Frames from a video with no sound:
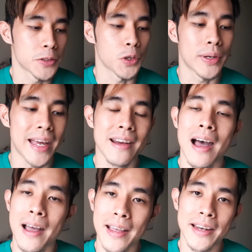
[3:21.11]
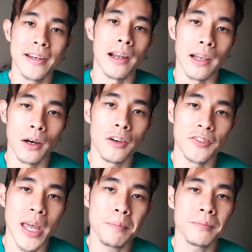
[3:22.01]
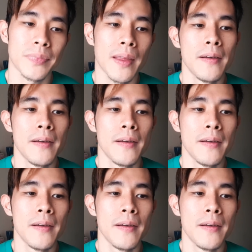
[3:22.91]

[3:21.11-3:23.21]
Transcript: So get, getting a lot of them